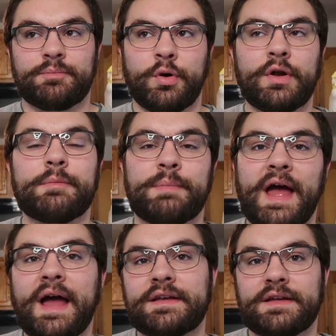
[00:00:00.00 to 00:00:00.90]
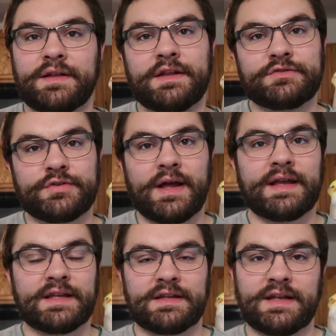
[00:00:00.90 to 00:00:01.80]
put it back and then try
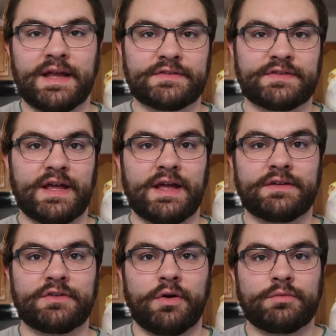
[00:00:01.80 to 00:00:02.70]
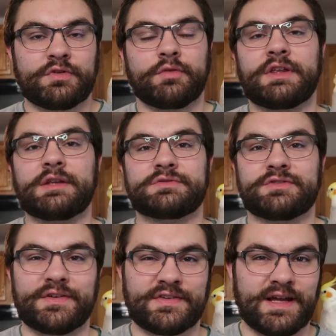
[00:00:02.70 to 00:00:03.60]
again the next day. Don't keep
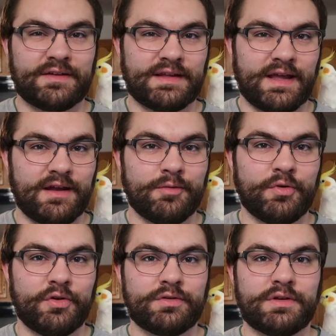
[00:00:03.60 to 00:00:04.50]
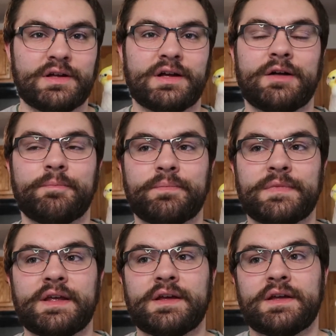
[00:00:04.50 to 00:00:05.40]
stressing out the animal.
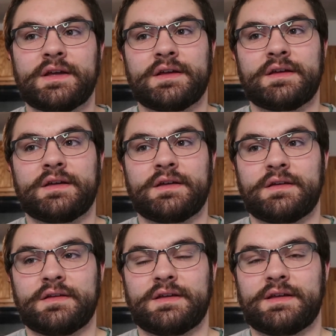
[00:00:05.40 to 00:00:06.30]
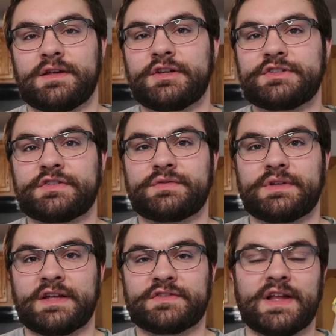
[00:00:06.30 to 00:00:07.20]

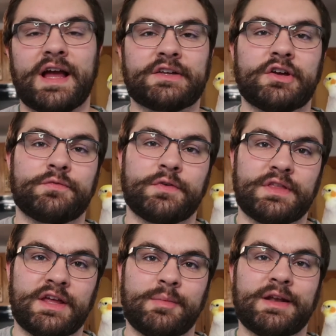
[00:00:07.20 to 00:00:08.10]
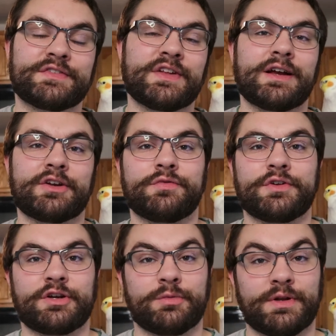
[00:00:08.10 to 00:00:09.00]
It's not good for them, and it's not good for
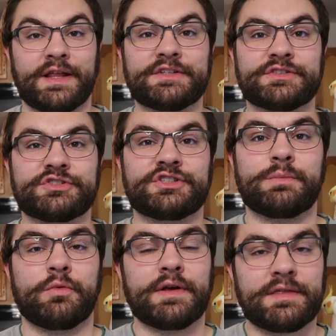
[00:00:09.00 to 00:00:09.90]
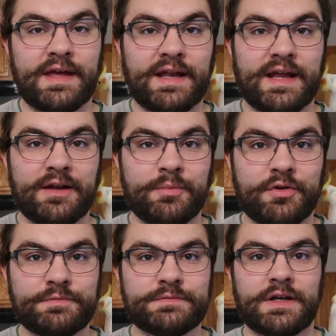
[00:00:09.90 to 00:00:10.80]
your relationship with that
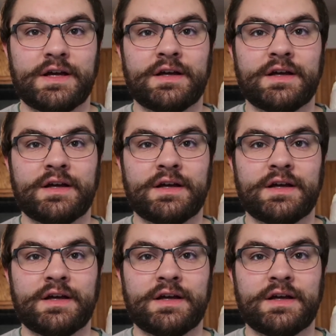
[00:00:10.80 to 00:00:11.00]
animal.